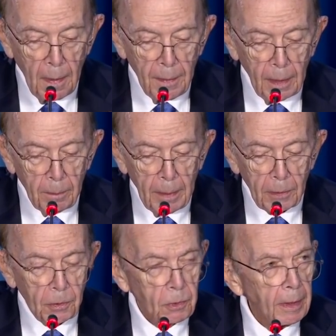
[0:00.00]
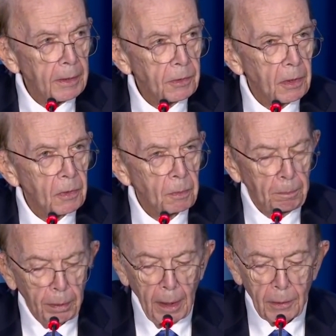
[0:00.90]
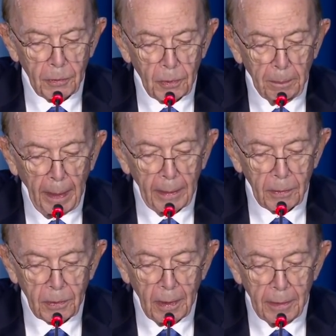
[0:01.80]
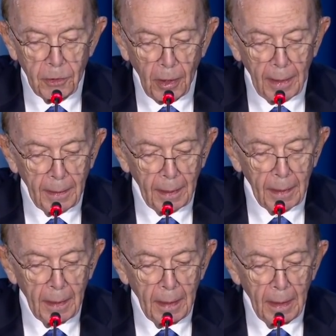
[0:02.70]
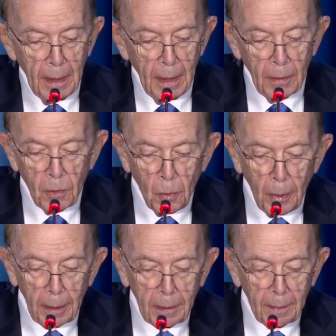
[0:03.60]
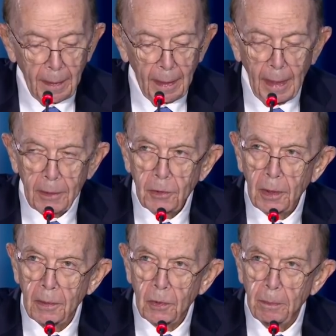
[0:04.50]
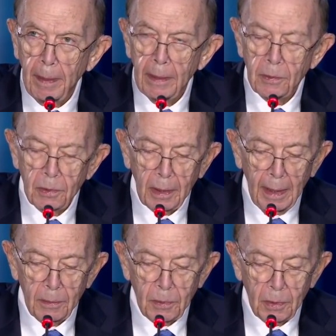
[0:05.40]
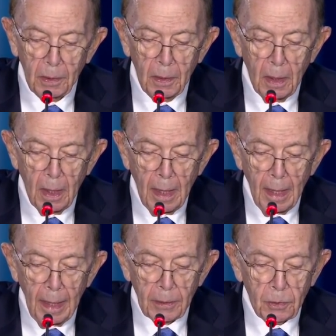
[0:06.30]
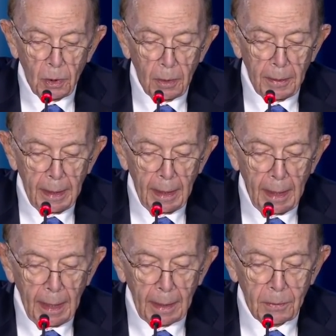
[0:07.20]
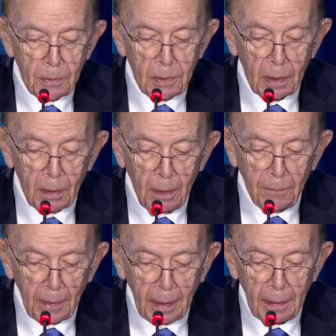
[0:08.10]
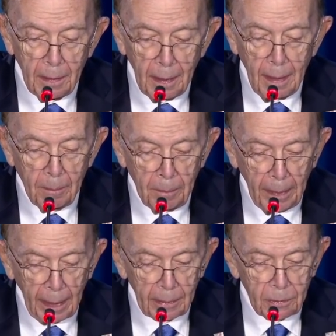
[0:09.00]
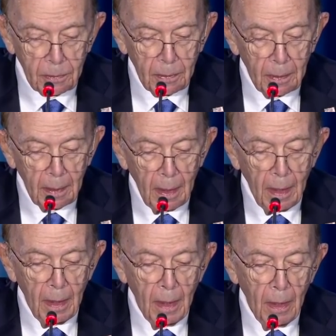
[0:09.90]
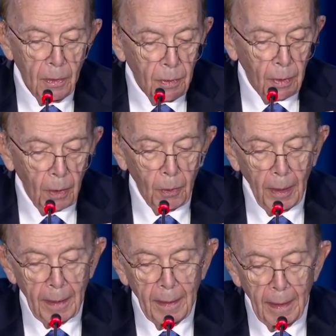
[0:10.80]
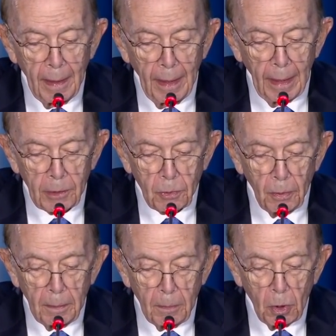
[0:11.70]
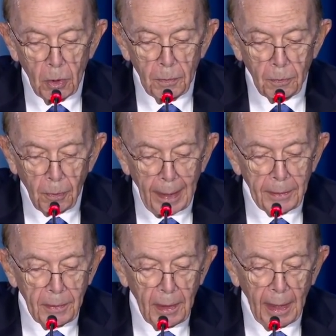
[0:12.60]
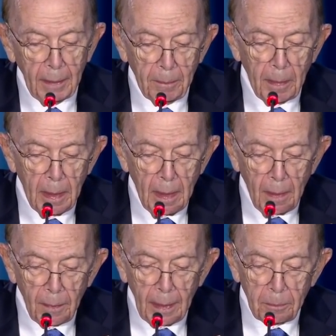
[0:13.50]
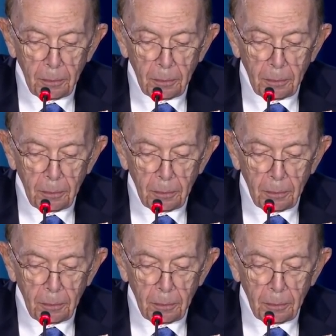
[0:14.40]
The administration's pro-space agenda and the work of the National Space Council has already had significant impacts. NOAA has removed red tape that